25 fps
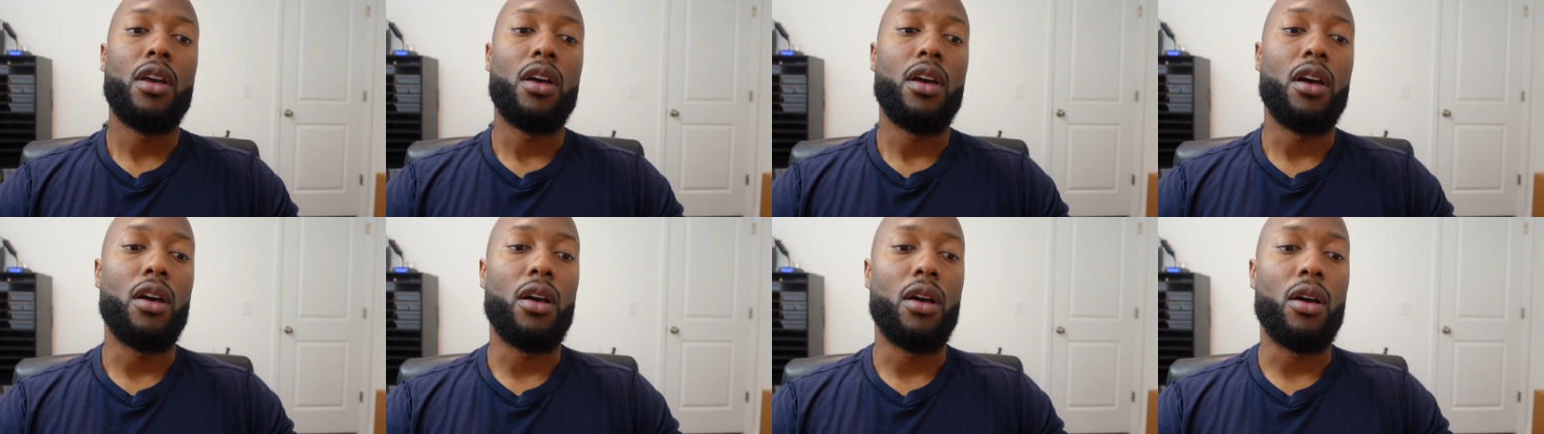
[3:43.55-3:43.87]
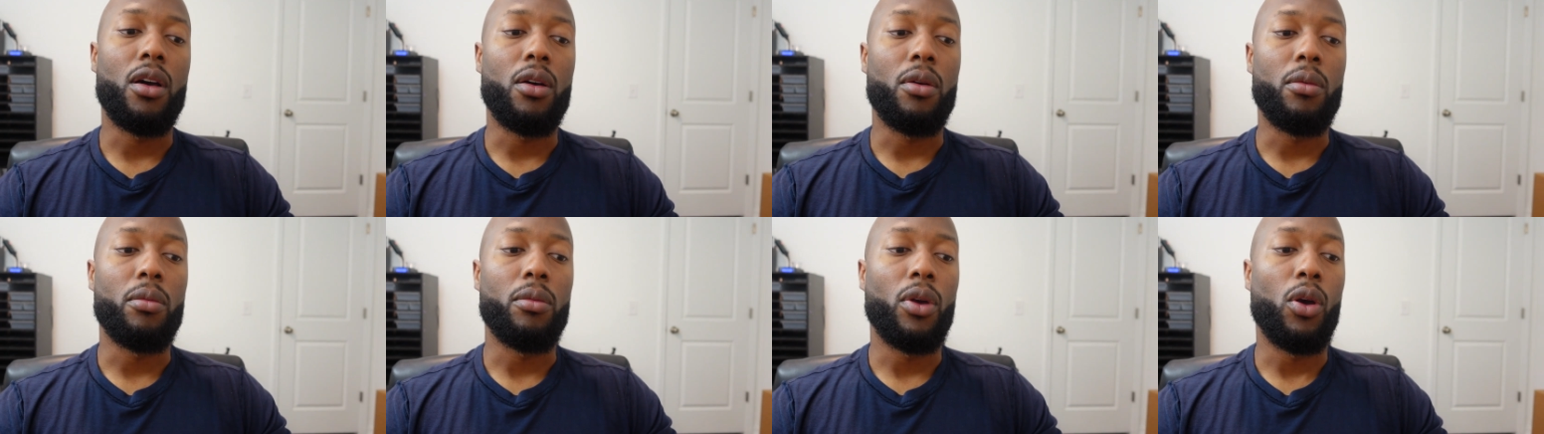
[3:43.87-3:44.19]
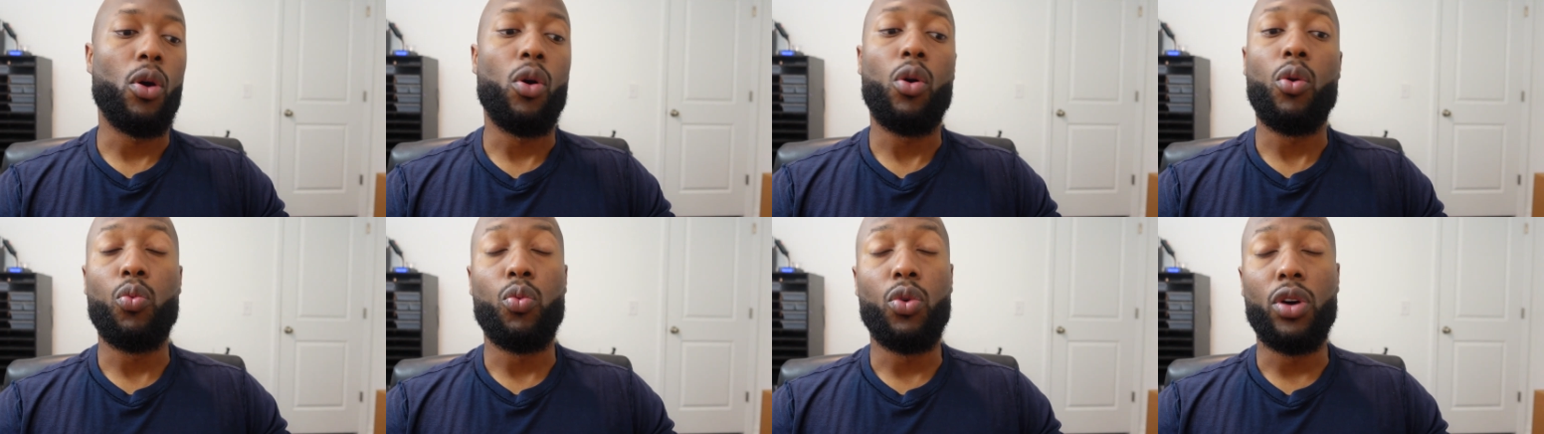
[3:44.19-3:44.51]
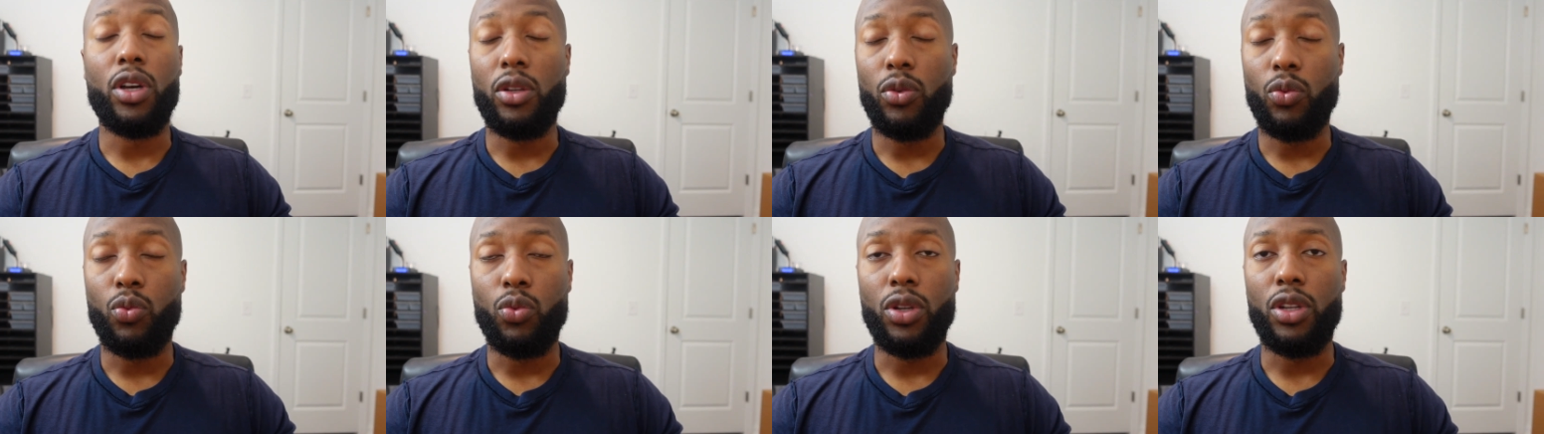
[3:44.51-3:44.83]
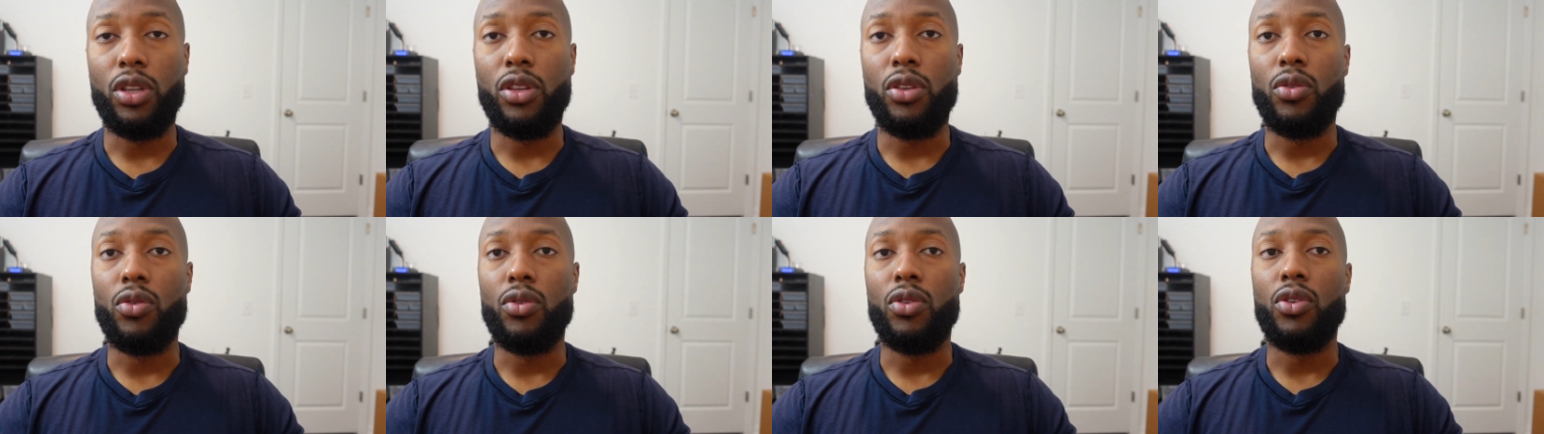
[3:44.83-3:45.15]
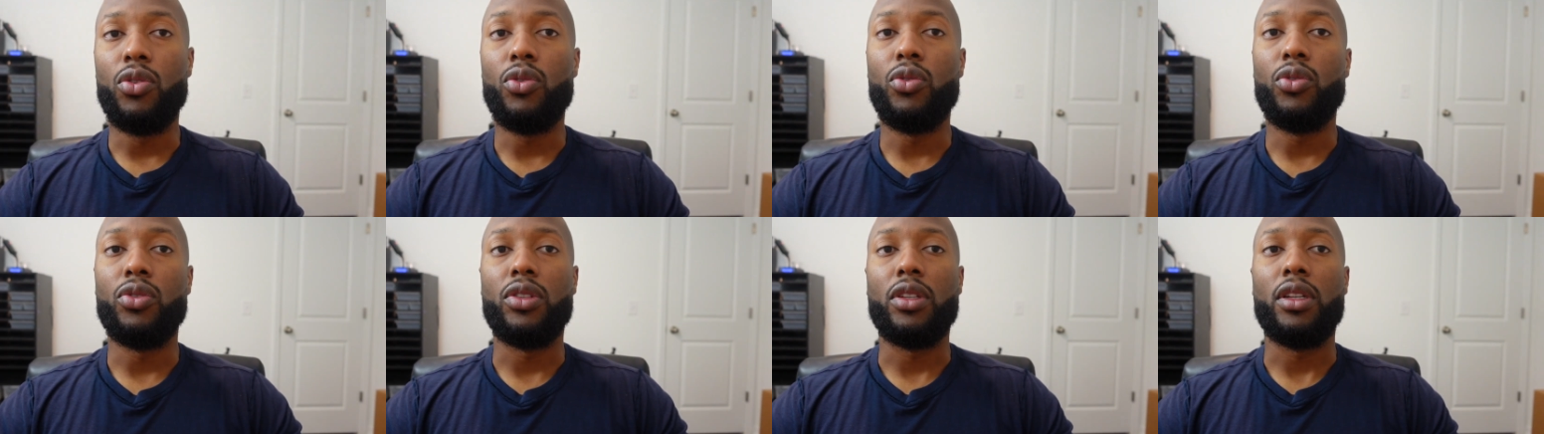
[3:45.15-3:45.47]
Or what are you
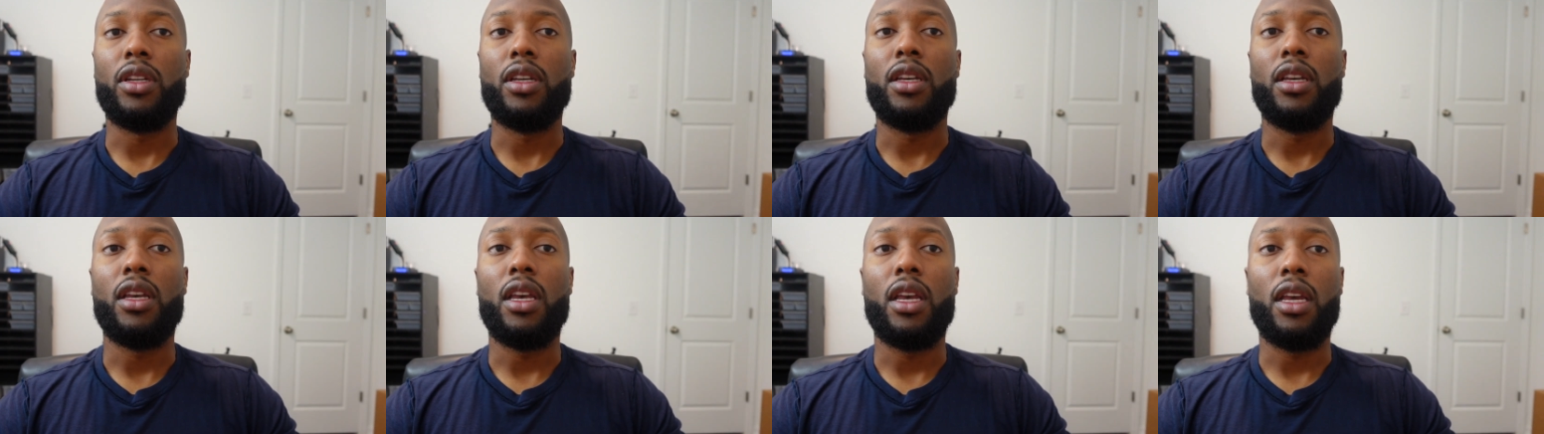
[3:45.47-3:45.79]
using it?